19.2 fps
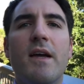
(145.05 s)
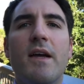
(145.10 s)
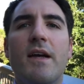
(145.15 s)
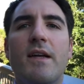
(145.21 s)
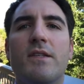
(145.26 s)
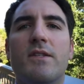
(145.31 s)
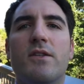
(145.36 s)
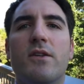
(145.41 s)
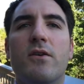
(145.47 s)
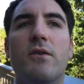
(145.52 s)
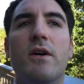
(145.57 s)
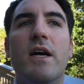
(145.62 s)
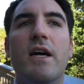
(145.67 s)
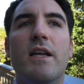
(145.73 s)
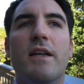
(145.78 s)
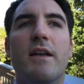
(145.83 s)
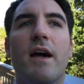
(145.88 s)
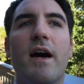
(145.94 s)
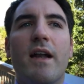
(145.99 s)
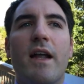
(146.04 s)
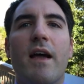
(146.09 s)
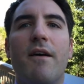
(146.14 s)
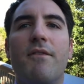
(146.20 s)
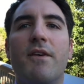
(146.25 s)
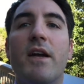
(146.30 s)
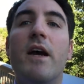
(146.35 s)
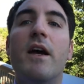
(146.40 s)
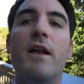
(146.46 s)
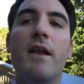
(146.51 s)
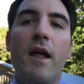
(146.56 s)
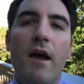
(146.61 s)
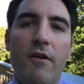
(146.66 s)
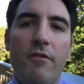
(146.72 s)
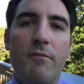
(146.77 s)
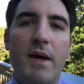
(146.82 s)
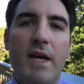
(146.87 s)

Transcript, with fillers: And so not having enough